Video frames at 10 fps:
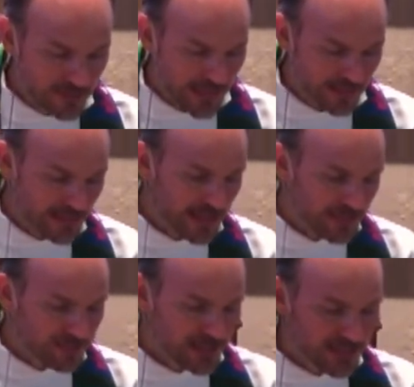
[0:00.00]
and the
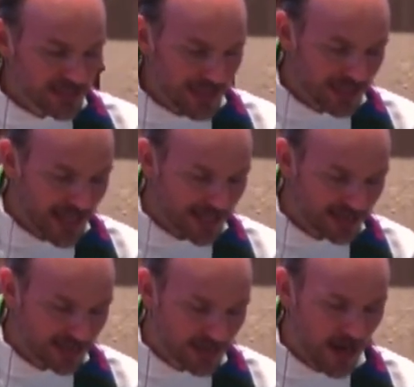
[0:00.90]
gifts dedicated
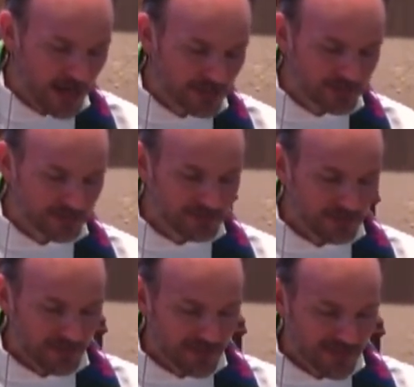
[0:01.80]
to God,
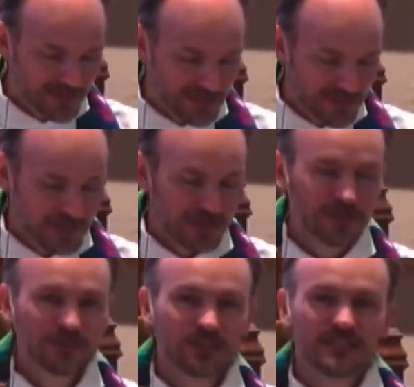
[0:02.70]

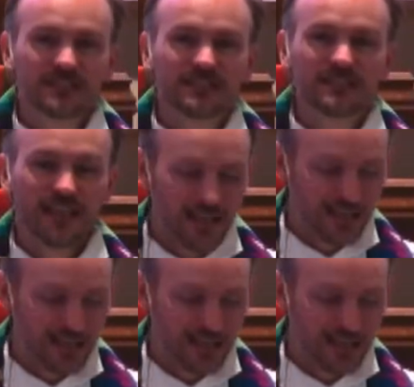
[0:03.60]
Jesus said,